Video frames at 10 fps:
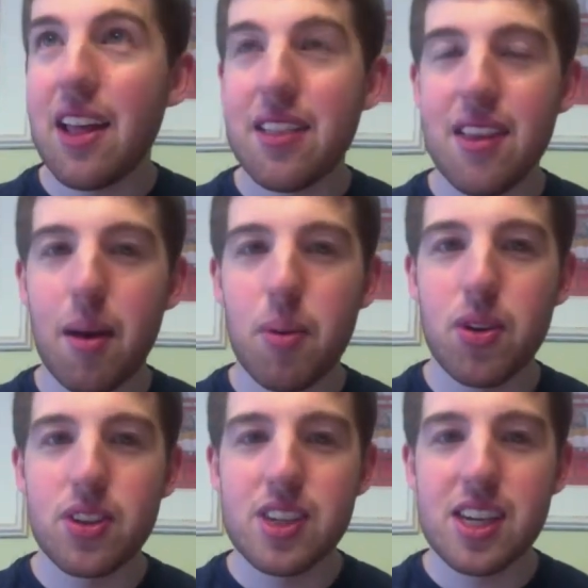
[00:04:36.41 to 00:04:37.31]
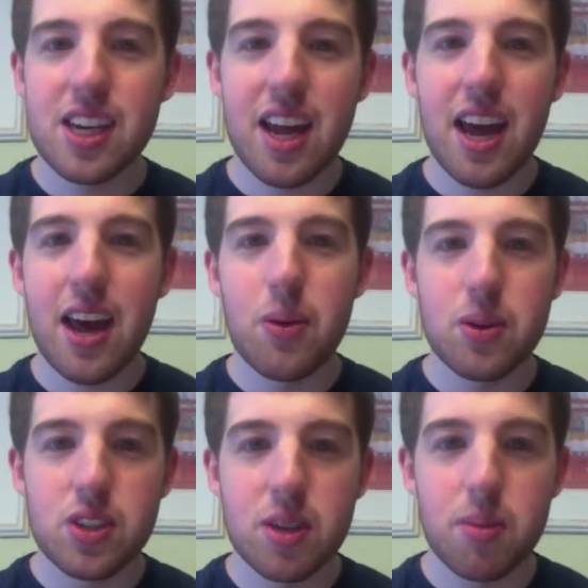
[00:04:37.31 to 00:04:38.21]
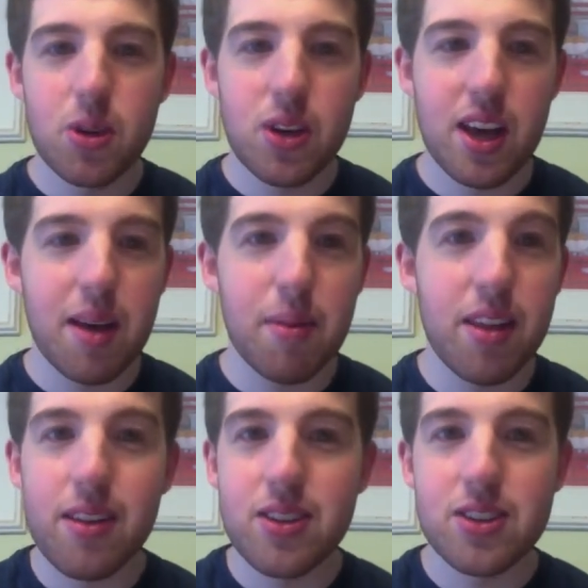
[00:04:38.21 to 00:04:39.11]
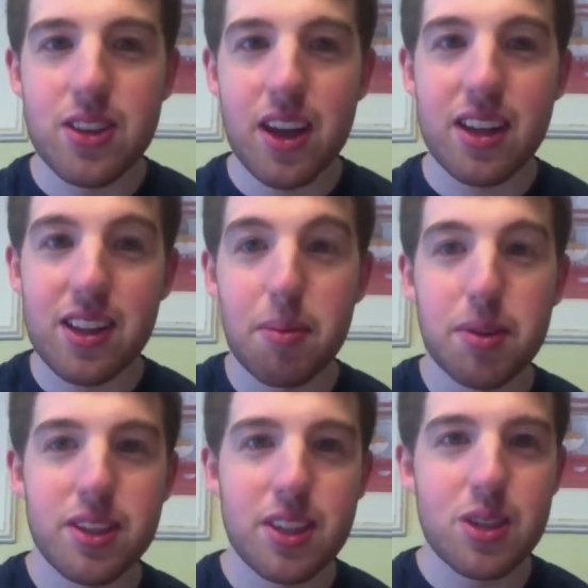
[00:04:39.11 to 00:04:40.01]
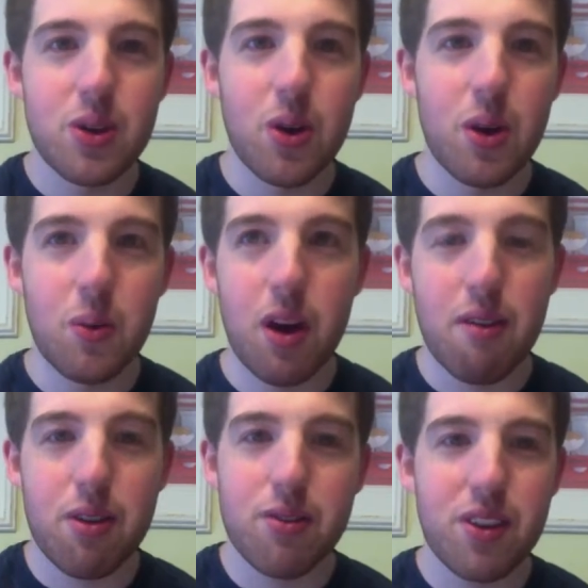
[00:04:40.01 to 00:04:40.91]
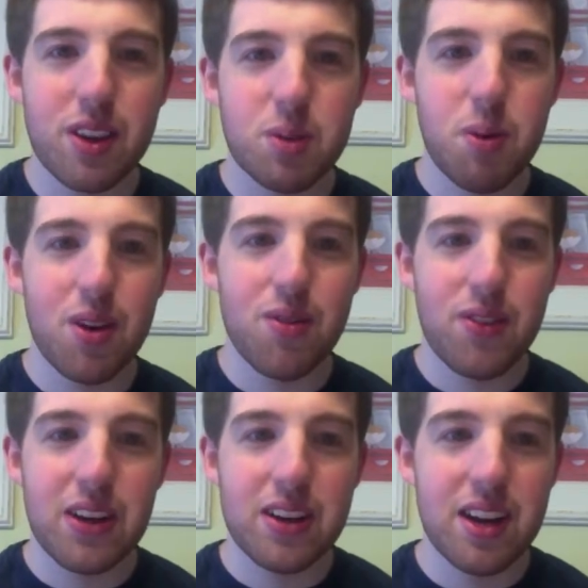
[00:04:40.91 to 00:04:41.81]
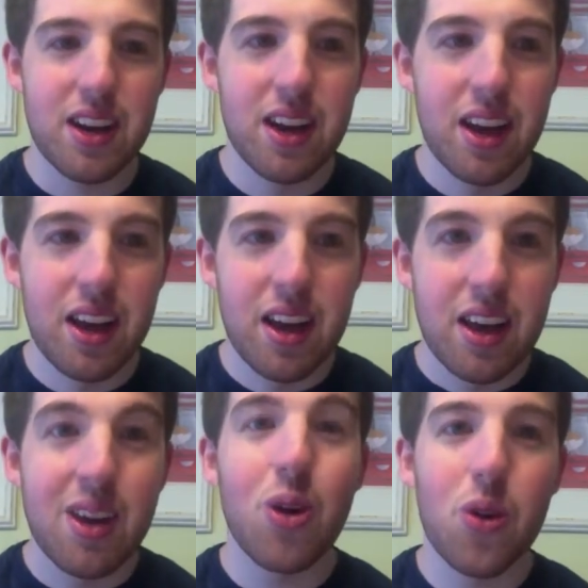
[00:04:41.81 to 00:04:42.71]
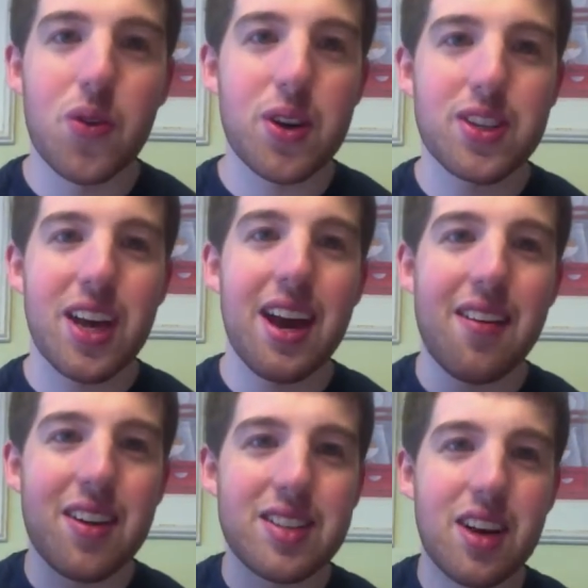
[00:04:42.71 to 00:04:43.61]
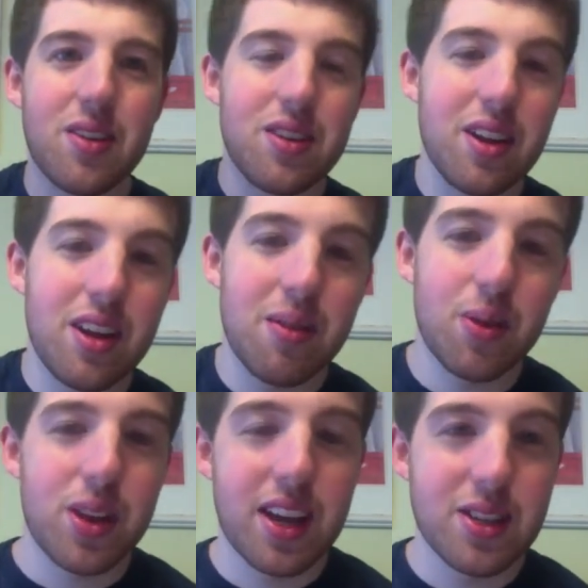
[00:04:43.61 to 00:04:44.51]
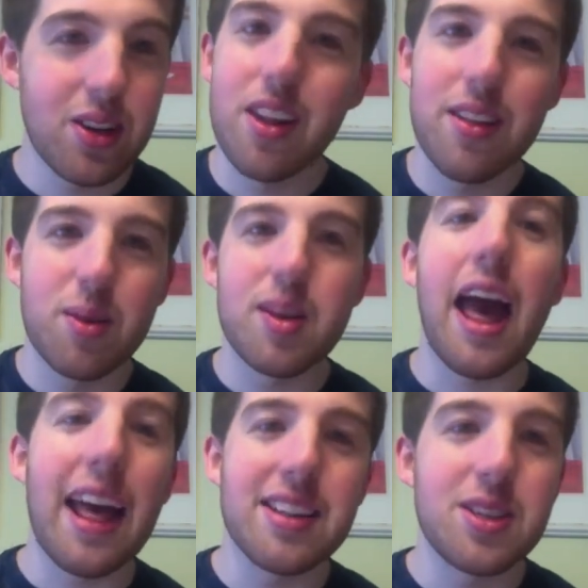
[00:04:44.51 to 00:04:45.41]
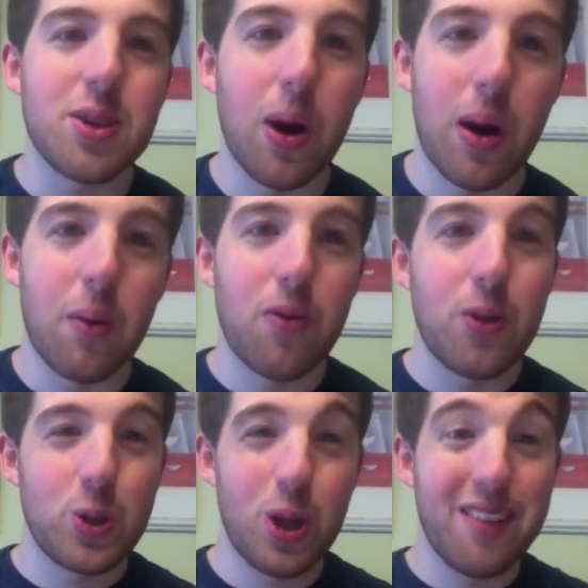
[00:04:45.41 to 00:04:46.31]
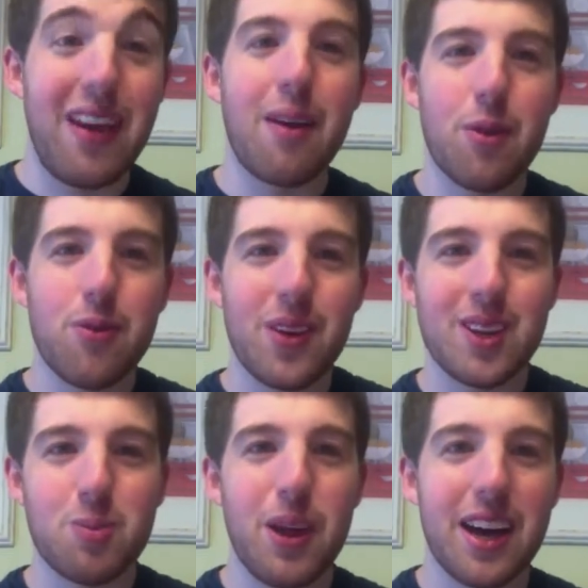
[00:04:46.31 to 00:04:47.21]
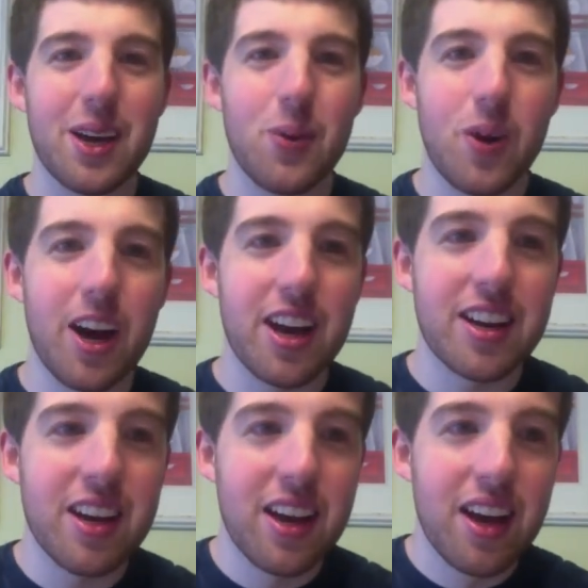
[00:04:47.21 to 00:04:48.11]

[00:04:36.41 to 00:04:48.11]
Double D and Ed were similar to him. Then there's, like, Double D's story where everything's perfect, and he over-exaggerates how evil the Eds are. And then there's Ed's story where, first off, everything is black and white.